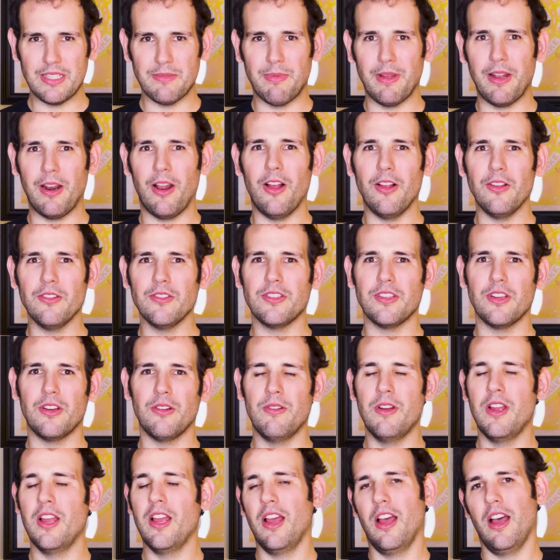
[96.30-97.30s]
but also
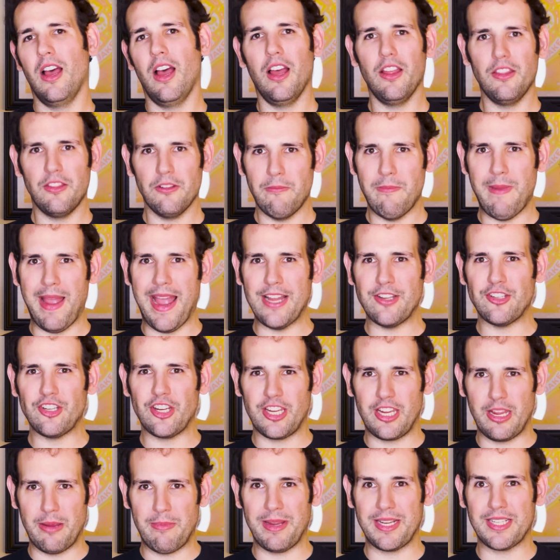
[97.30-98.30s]
other Magic
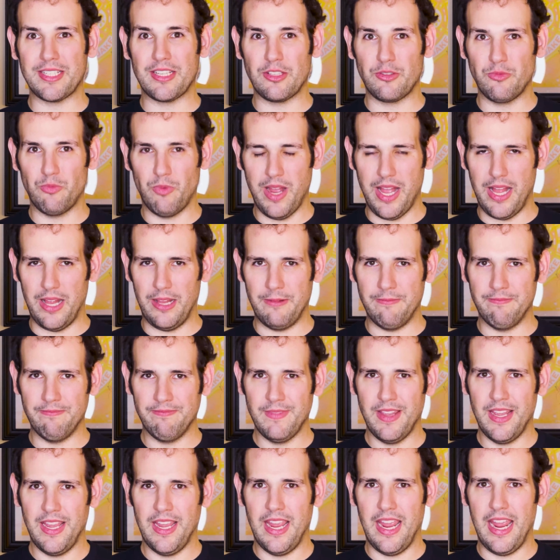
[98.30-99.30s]
gimmicks as well.
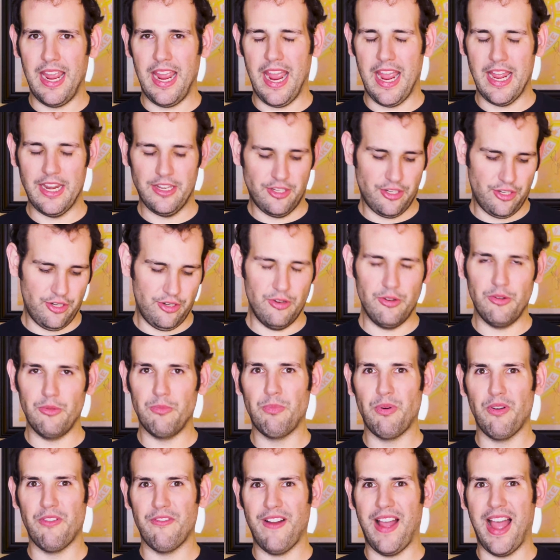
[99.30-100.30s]
It had to
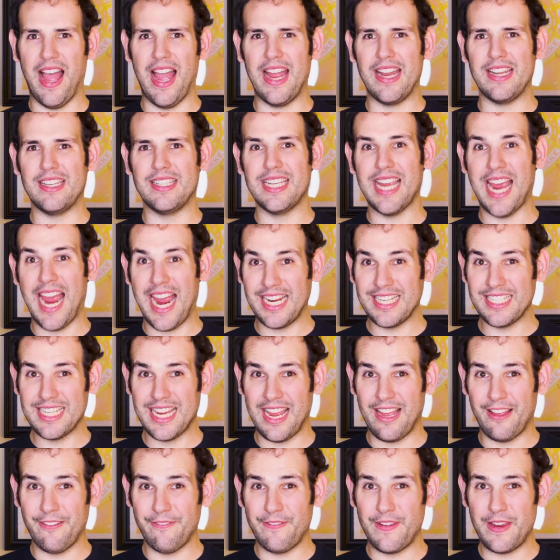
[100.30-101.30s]
provide
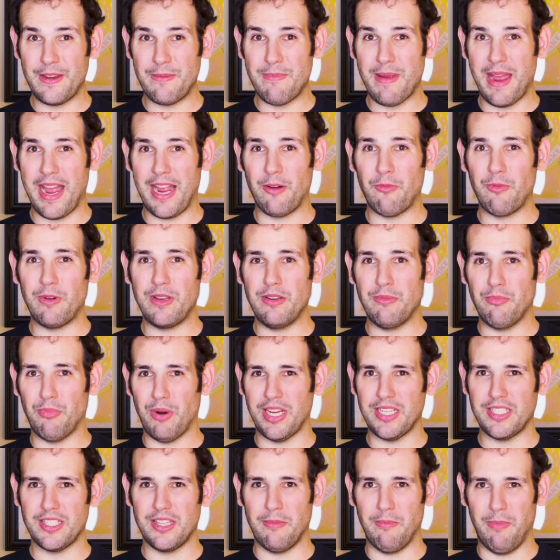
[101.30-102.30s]
tactile feedback when you
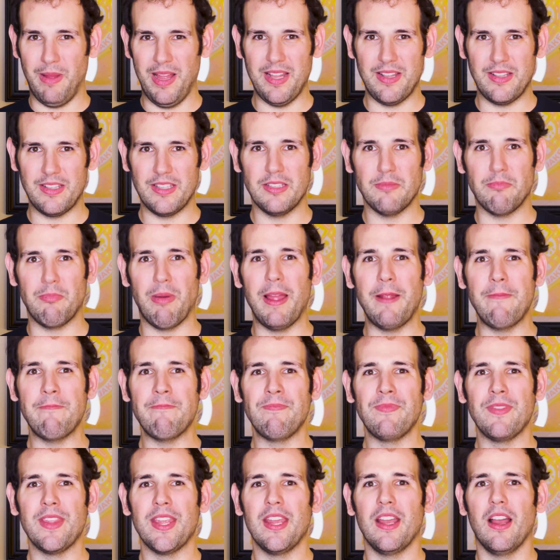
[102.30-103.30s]
press the buttons, but
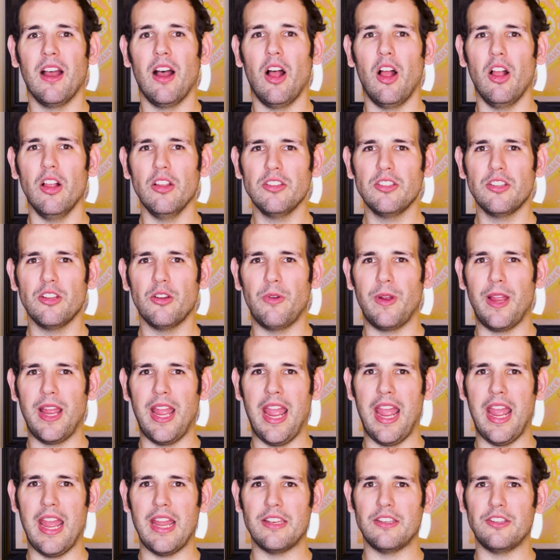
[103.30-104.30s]
also it
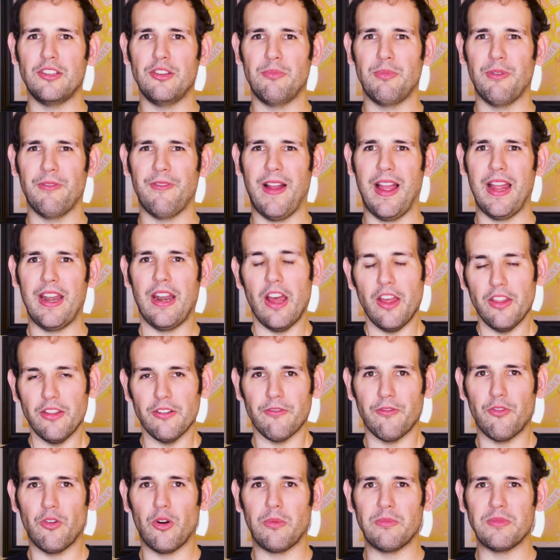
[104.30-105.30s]
had to provide other
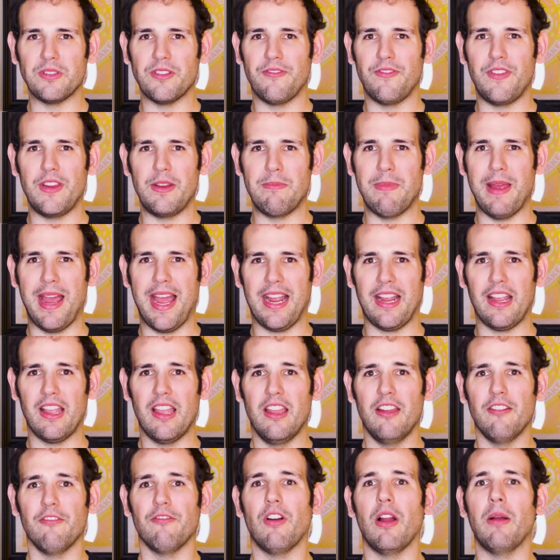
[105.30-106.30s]
forms of feedback
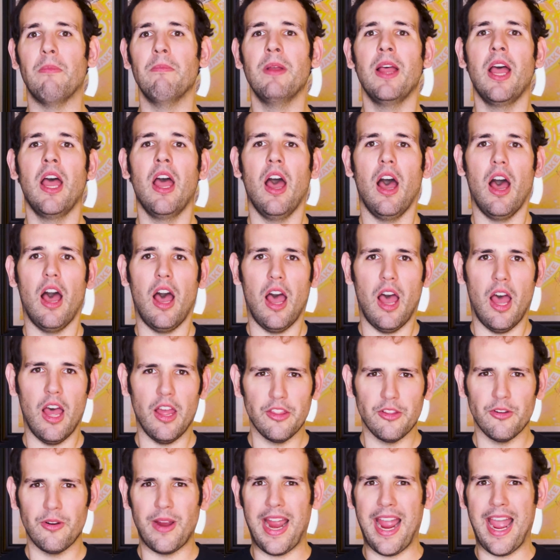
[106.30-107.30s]
from
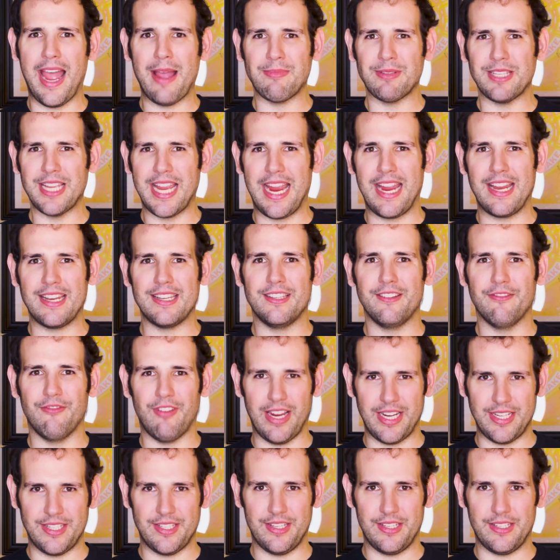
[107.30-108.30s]
other apps and
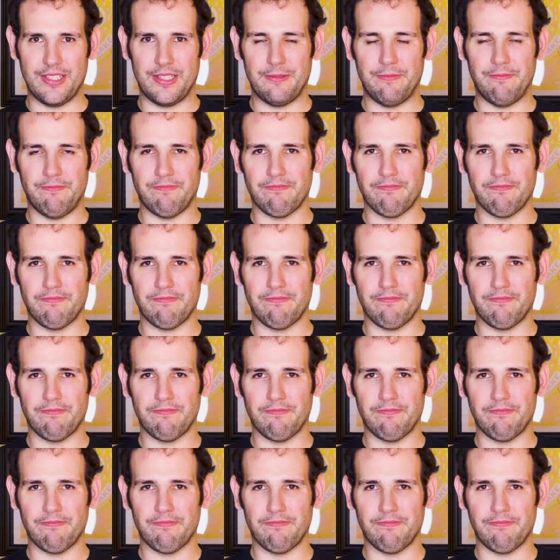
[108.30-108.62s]
devices.